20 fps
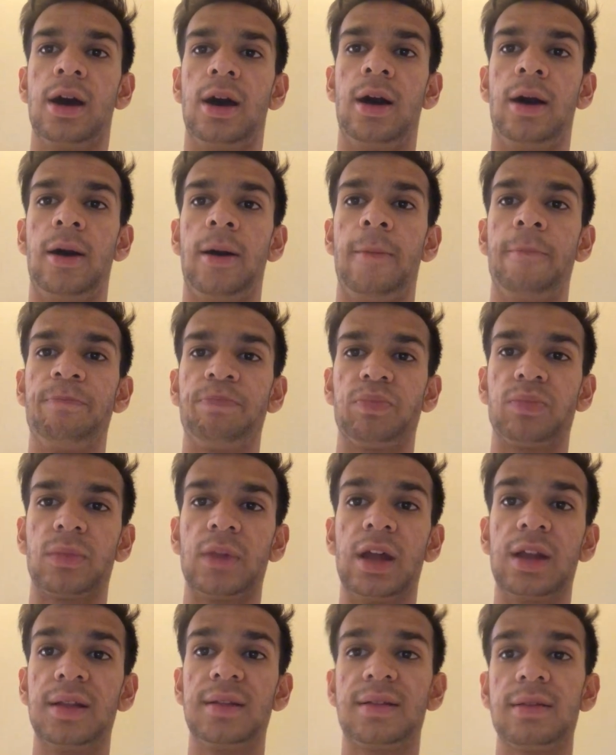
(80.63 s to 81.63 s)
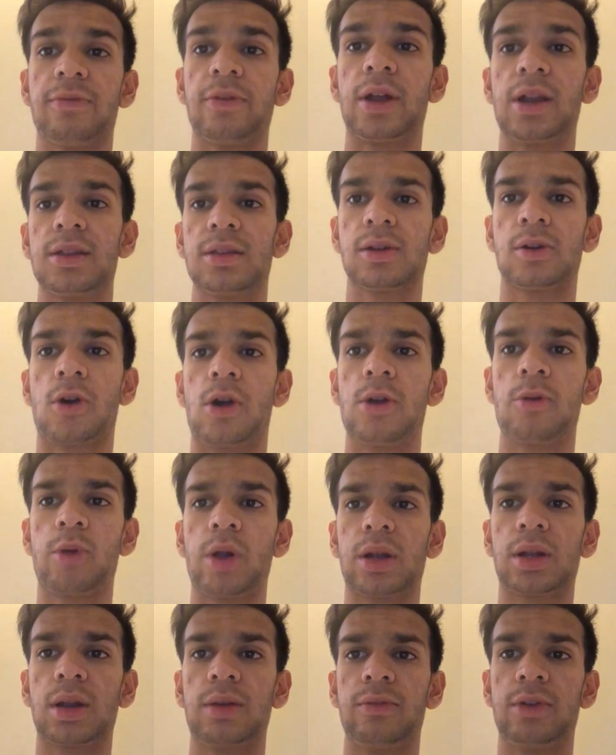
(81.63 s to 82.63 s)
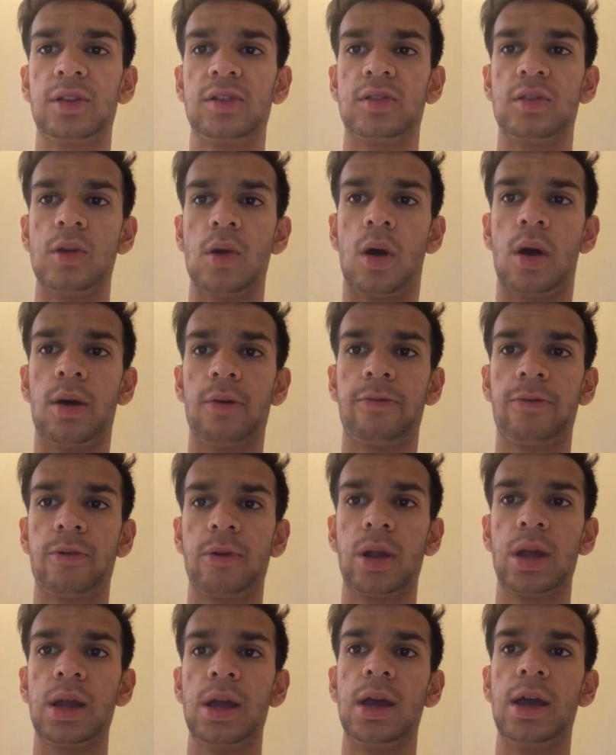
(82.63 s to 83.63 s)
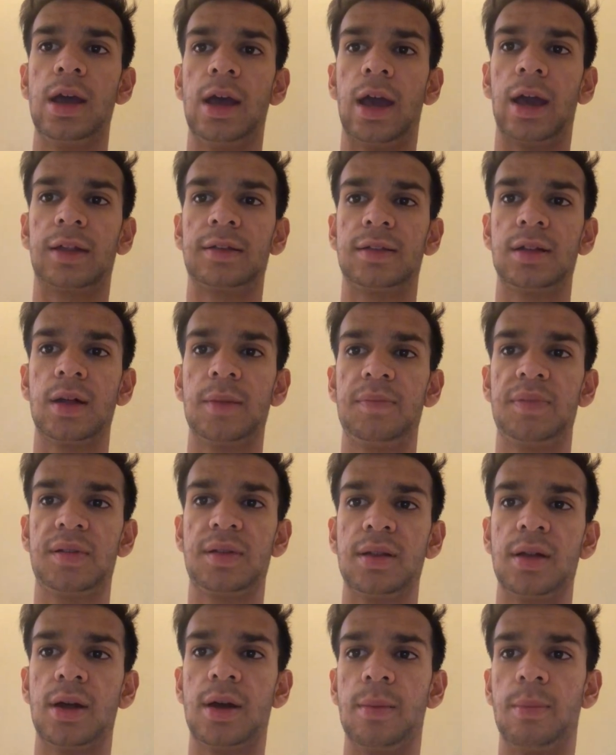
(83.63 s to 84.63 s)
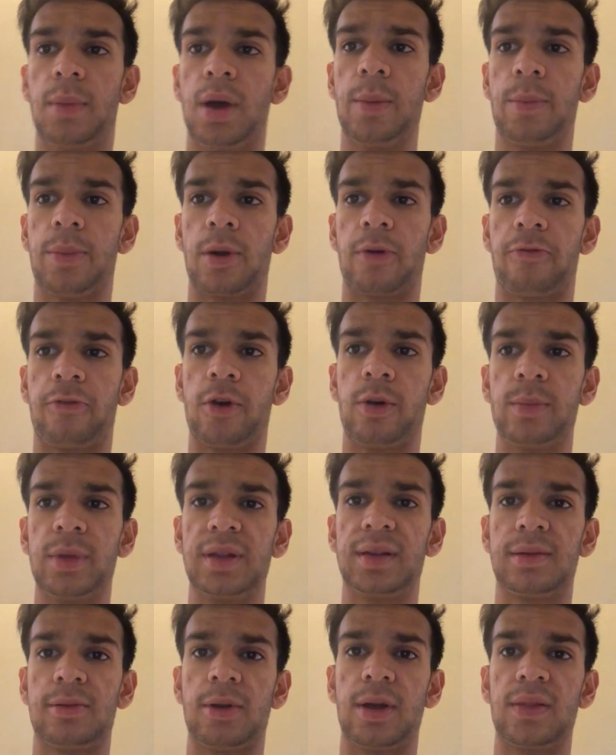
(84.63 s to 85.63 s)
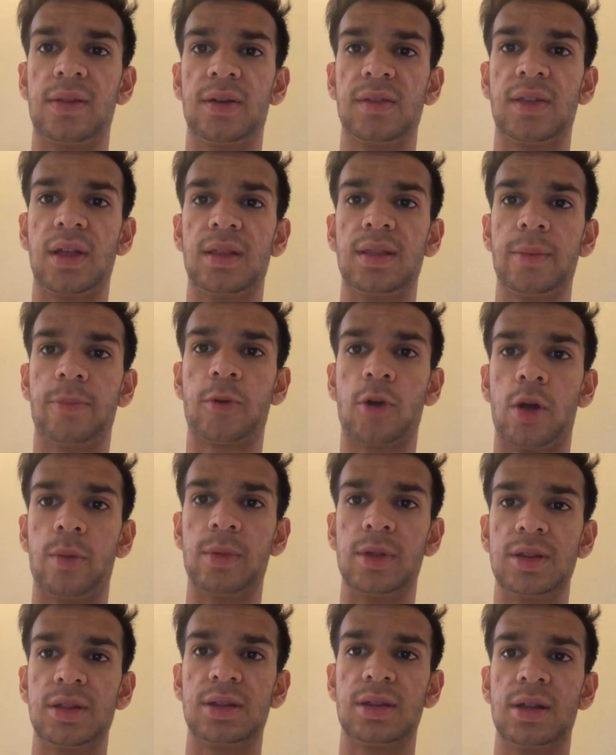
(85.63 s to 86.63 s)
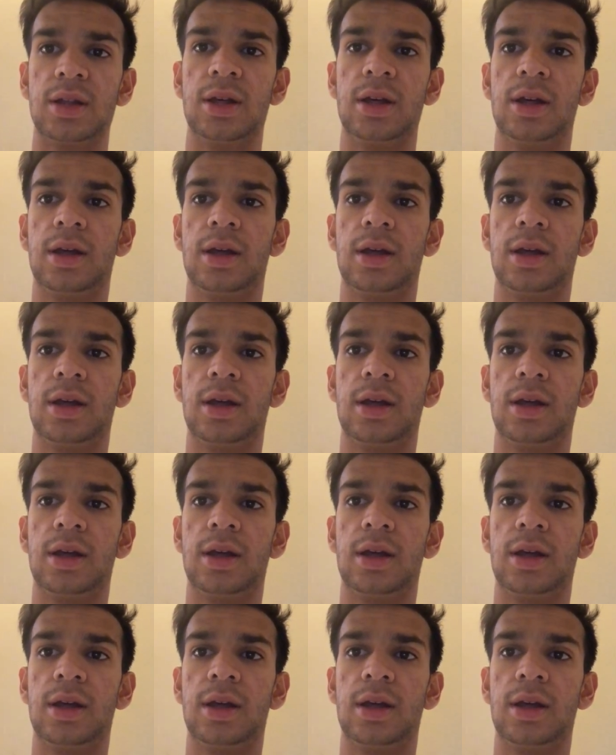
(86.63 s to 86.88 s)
It is defined as a contract in which the offeree accepts by performance rather than the promise.